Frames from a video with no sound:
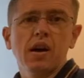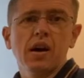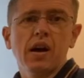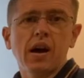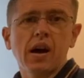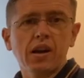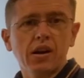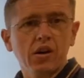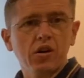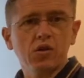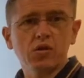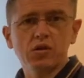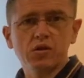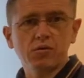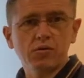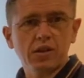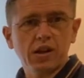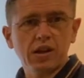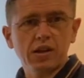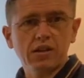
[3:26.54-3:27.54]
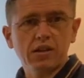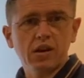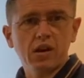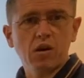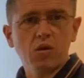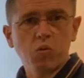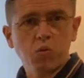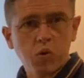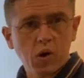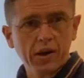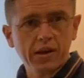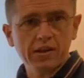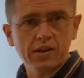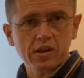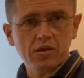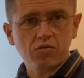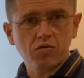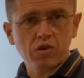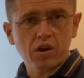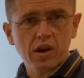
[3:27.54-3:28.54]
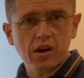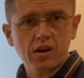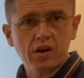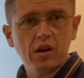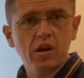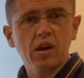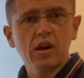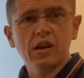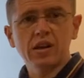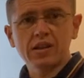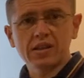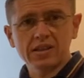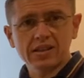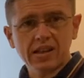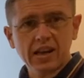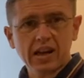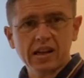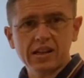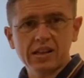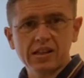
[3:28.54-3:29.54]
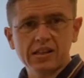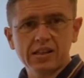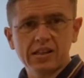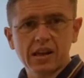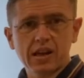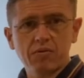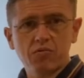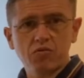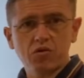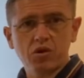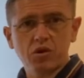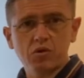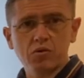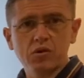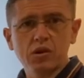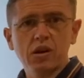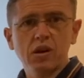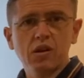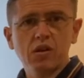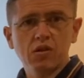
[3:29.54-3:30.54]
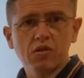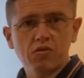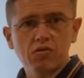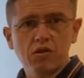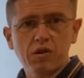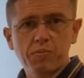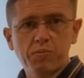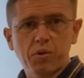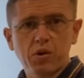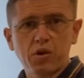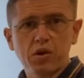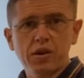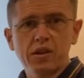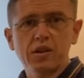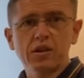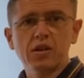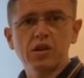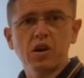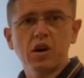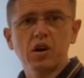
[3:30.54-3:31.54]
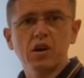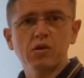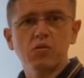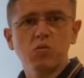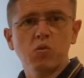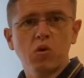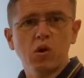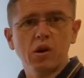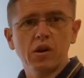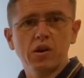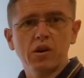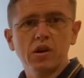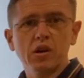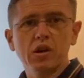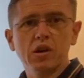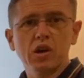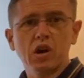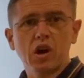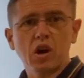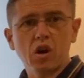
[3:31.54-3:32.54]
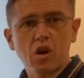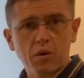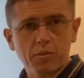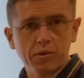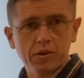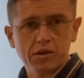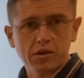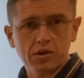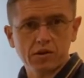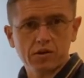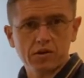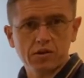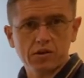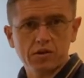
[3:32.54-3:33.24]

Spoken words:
And I also did a weighted run, exactly same route, 3.91 kilometers.